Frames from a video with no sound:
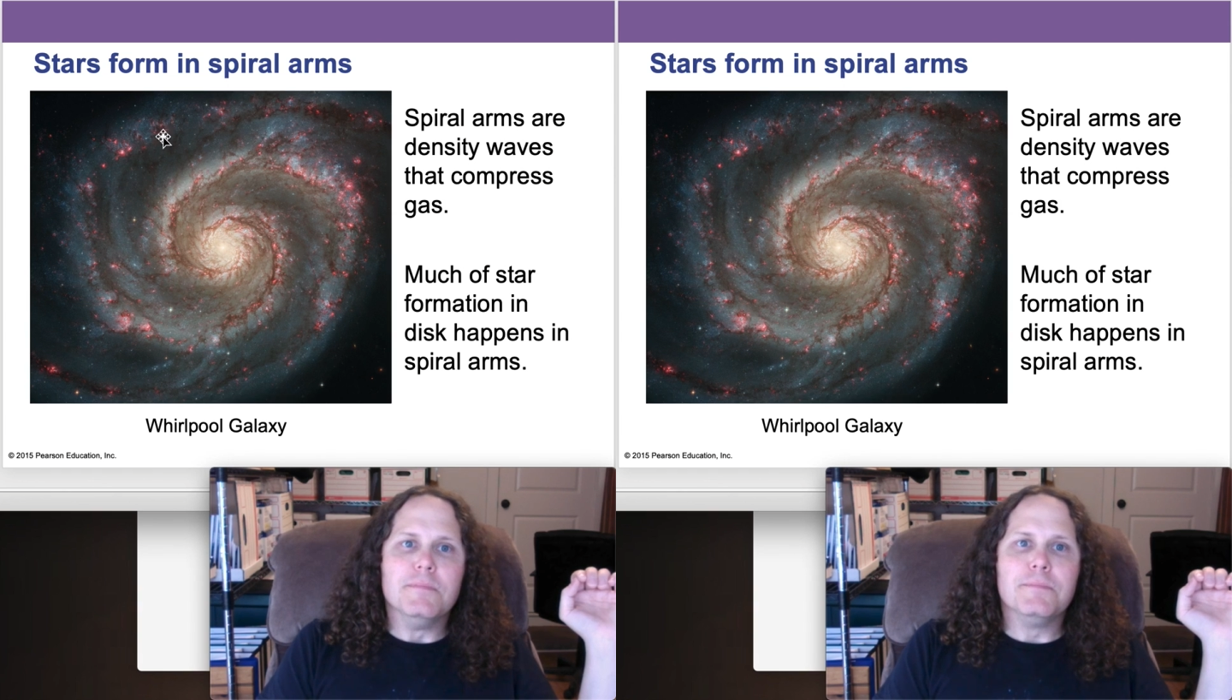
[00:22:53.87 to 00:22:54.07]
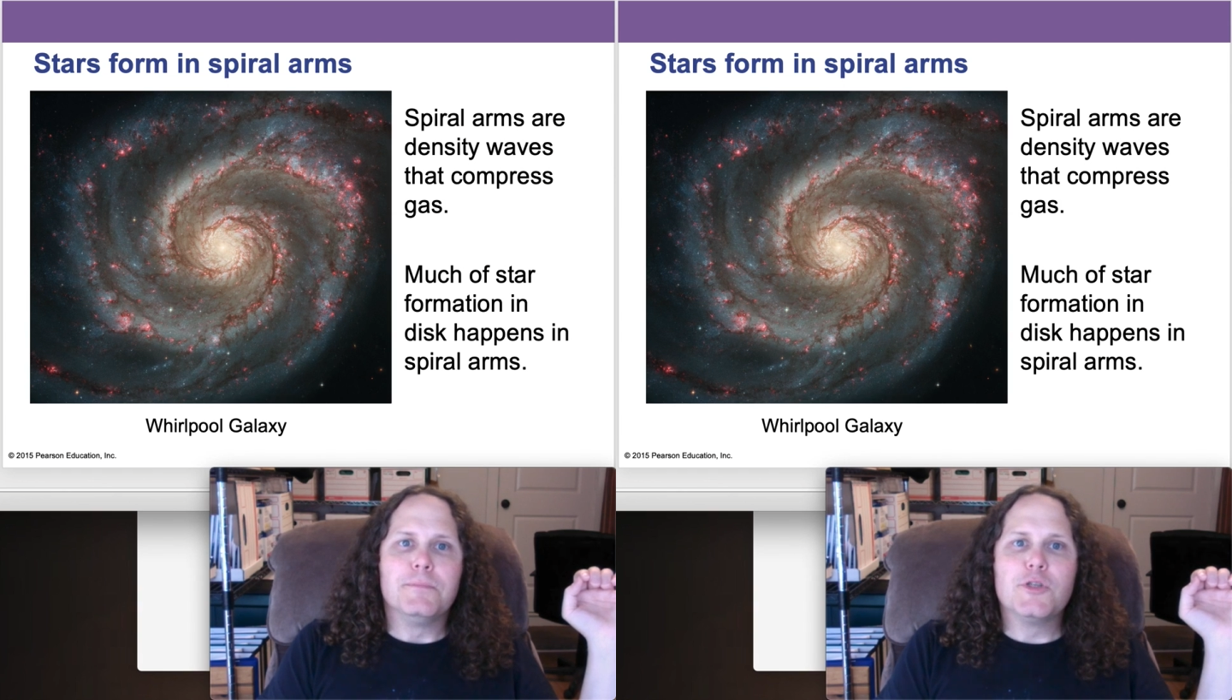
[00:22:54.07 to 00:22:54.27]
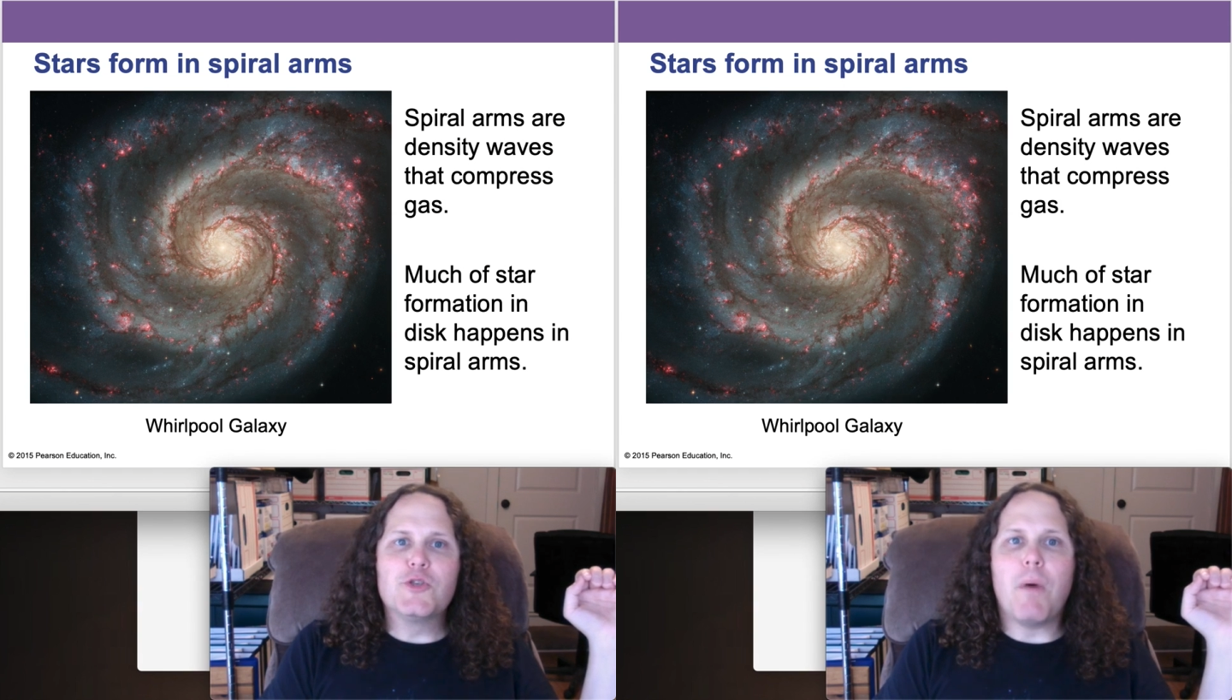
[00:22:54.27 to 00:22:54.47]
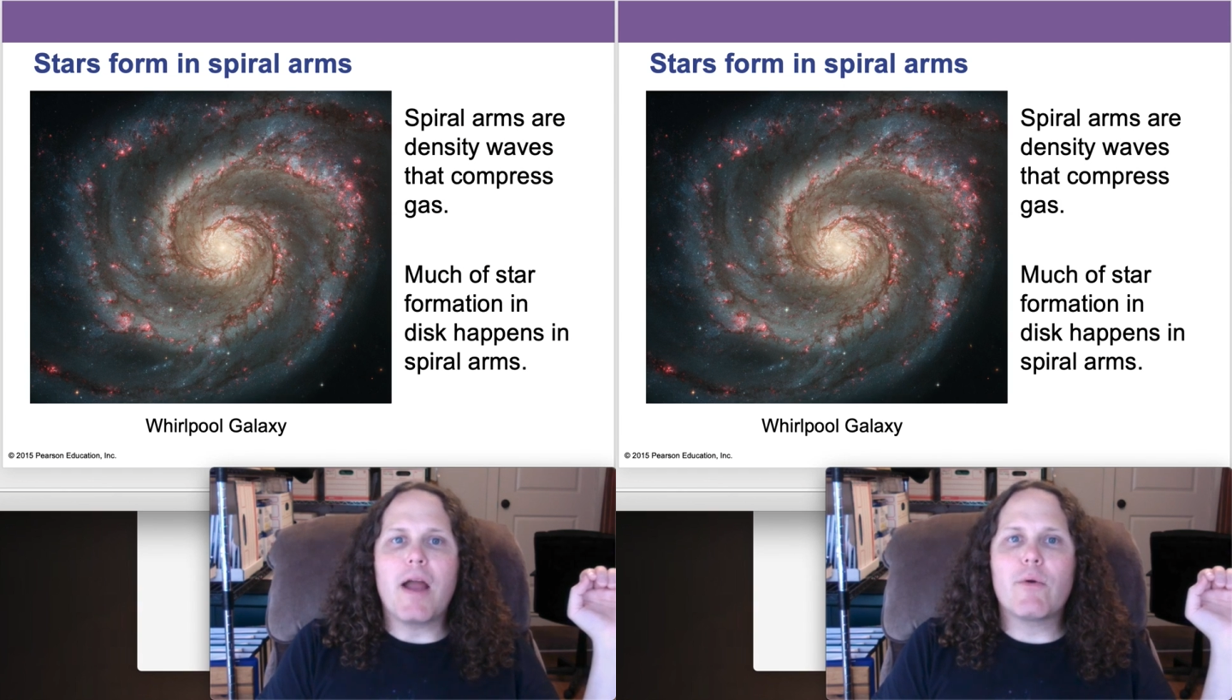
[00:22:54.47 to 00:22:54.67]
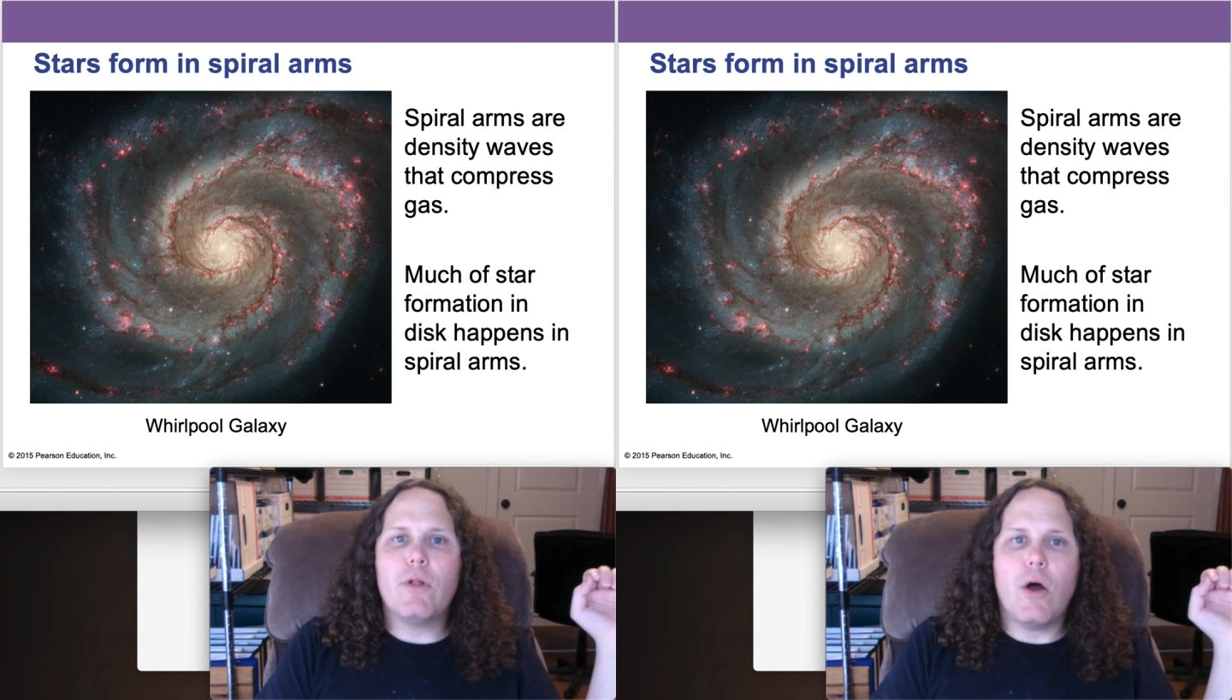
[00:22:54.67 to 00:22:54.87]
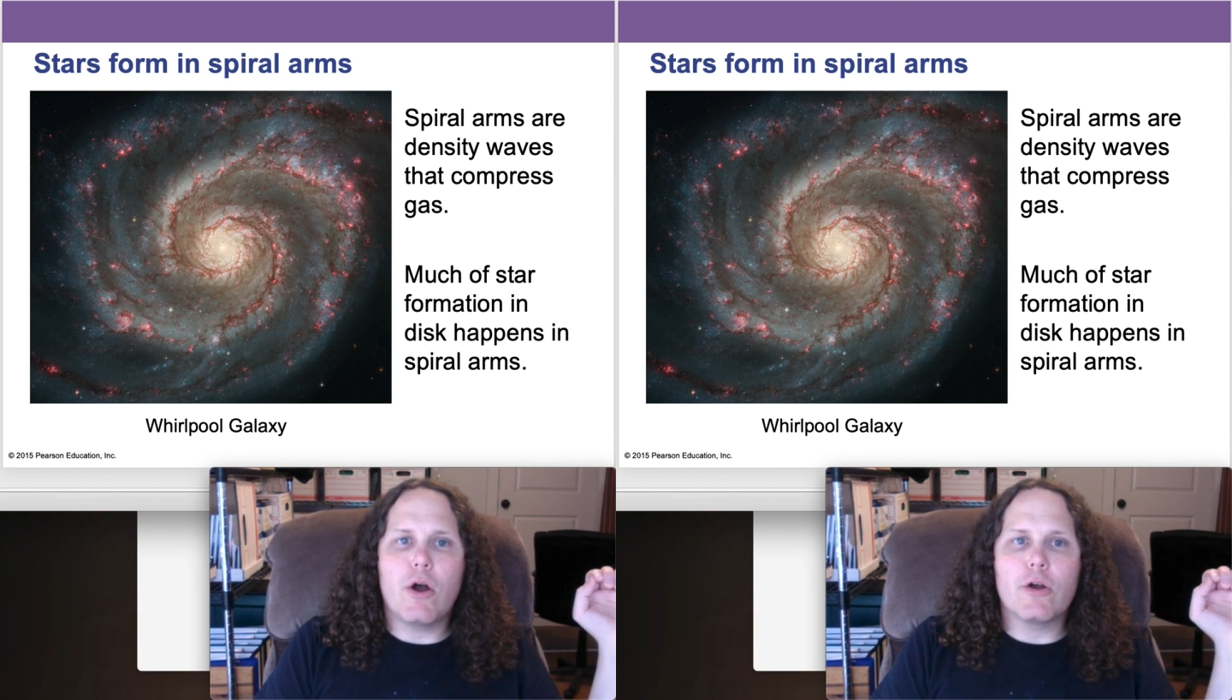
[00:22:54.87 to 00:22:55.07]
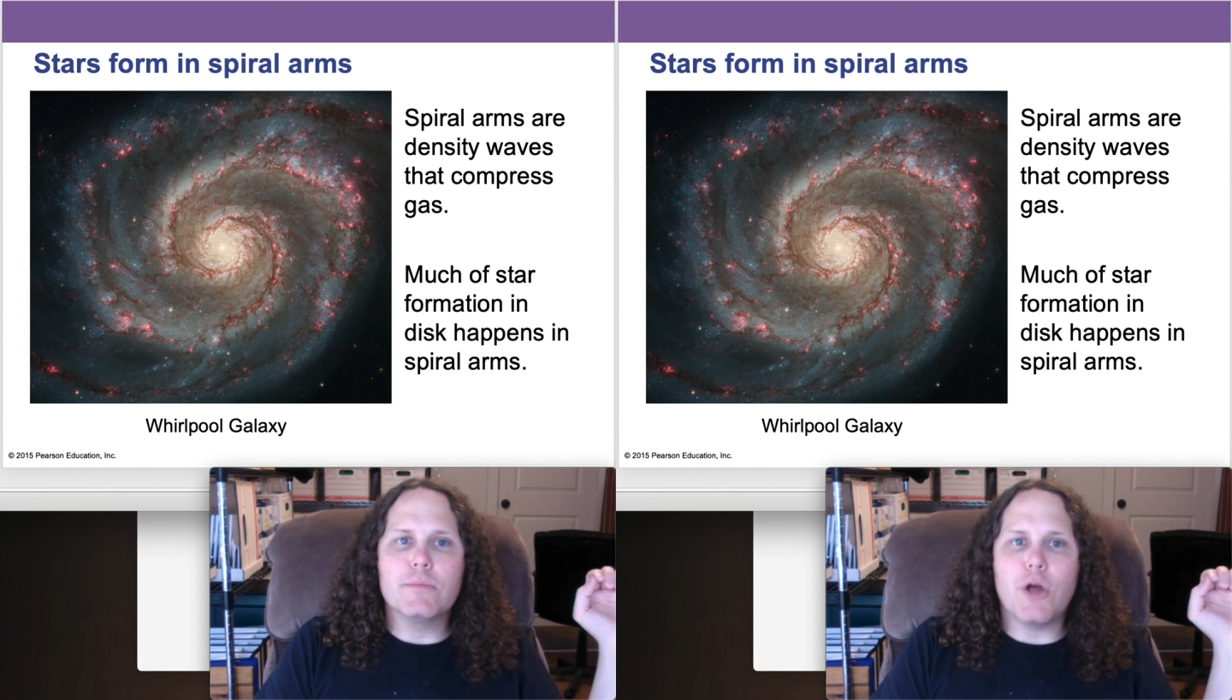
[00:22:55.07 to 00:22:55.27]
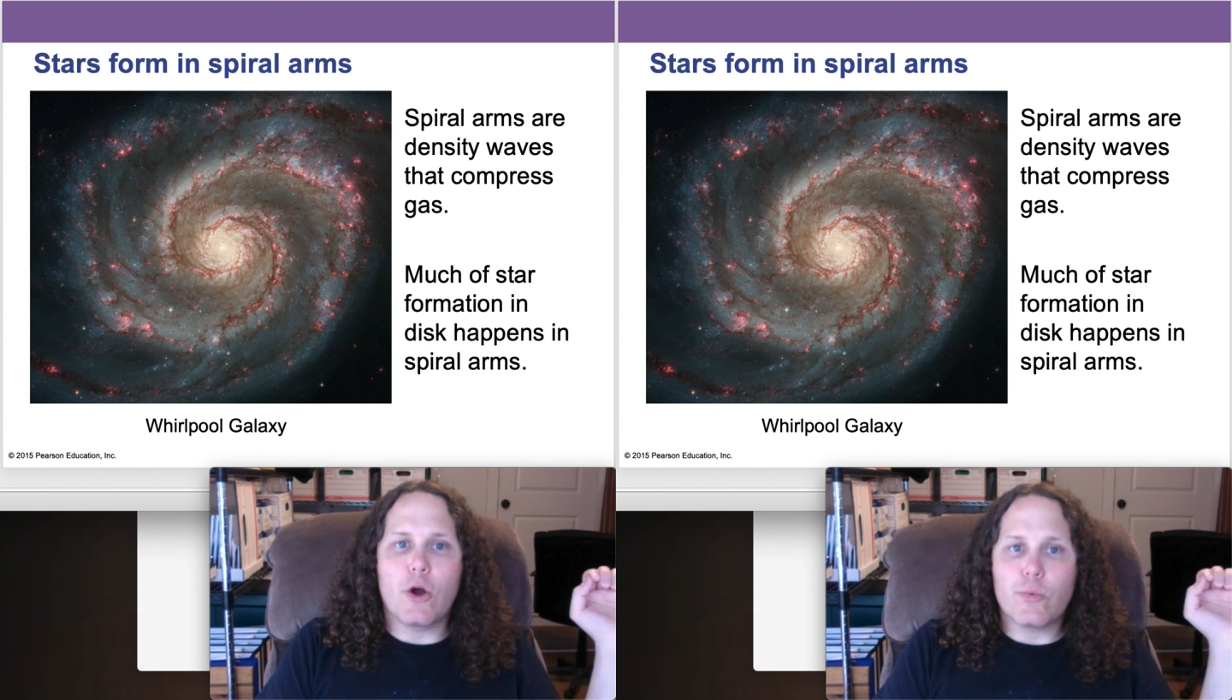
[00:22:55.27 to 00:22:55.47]
Spiral
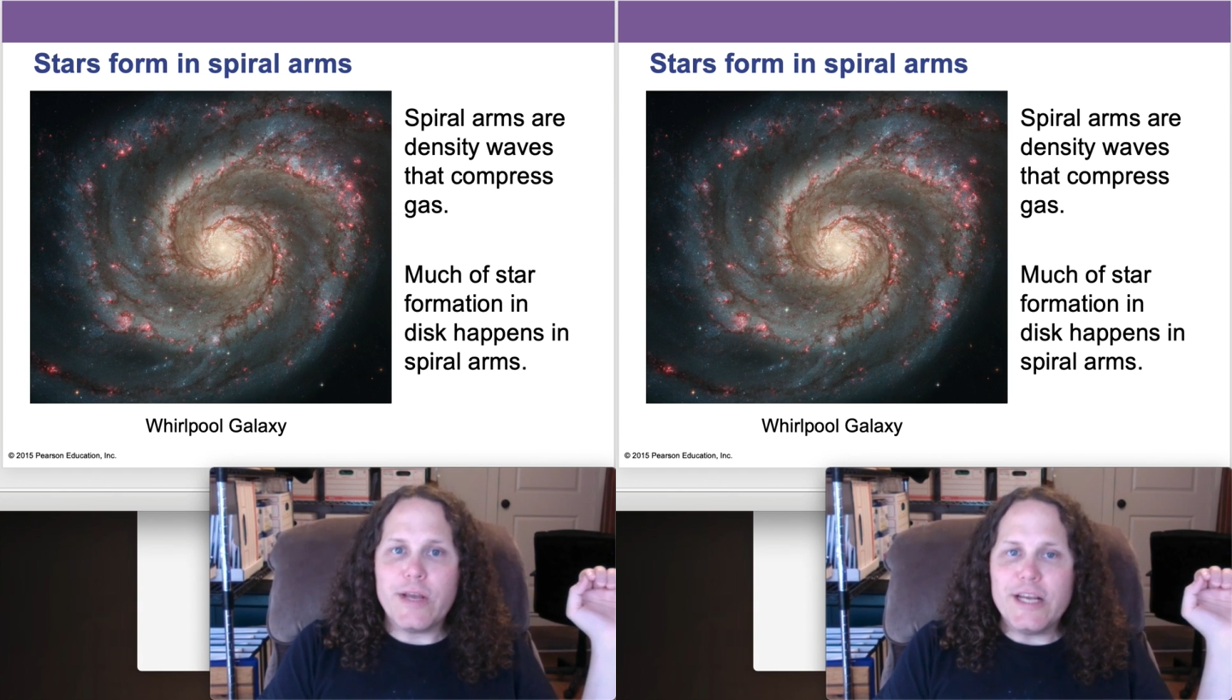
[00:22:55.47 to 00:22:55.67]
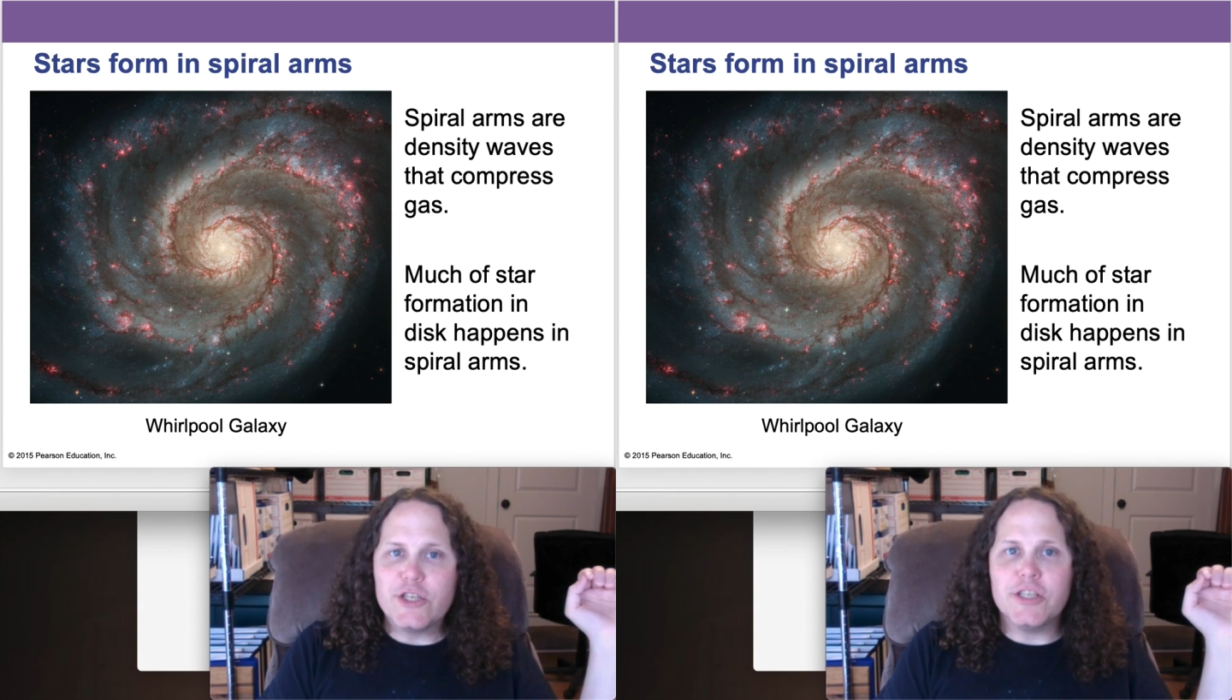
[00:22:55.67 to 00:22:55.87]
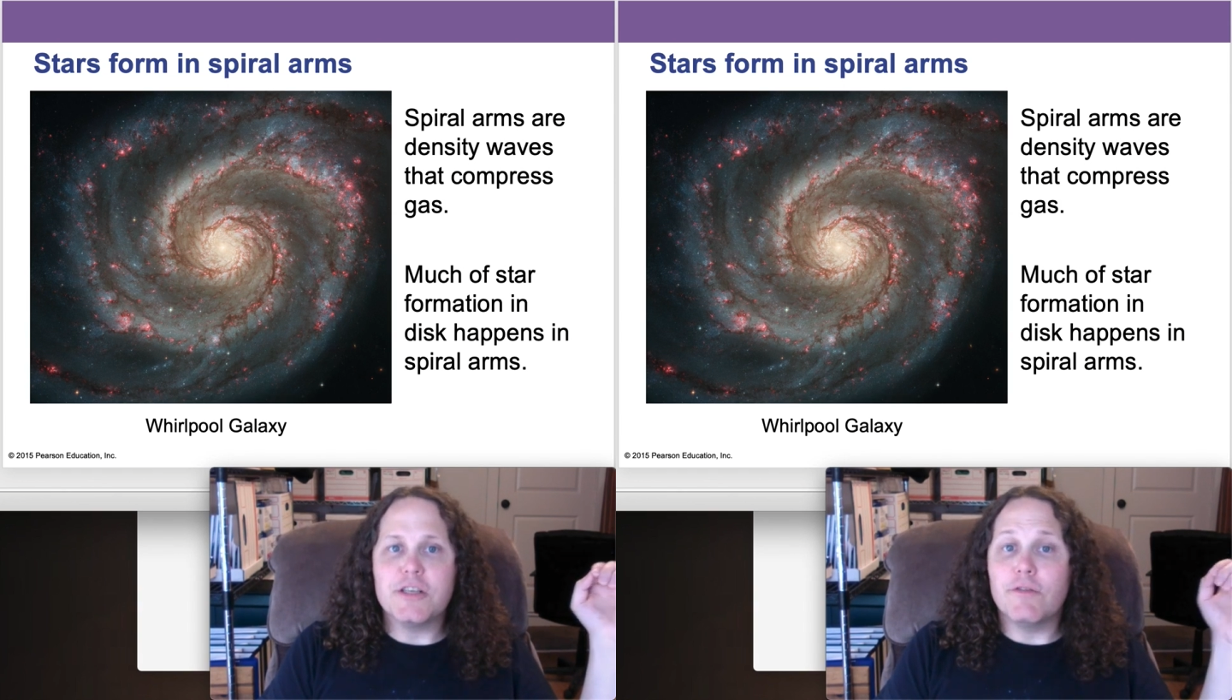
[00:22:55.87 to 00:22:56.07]
arms are regions